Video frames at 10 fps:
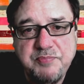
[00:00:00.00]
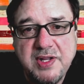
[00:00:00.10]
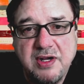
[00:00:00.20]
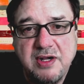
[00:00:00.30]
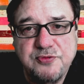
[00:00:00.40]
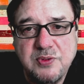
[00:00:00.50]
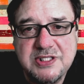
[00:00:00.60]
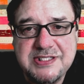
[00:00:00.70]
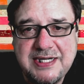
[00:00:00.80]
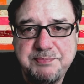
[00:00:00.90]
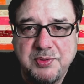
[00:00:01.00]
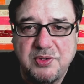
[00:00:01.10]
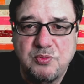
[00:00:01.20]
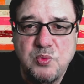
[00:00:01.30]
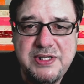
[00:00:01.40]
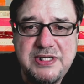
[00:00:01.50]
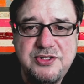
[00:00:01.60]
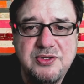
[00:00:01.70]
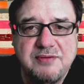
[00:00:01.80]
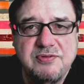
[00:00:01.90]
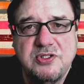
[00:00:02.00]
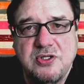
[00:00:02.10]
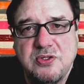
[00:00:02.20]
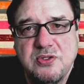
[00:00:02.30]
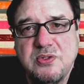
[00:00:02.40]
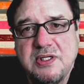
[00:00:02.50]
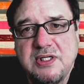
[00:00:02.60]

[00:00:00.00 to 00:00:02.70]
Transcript: Uh, for example, when did you ever know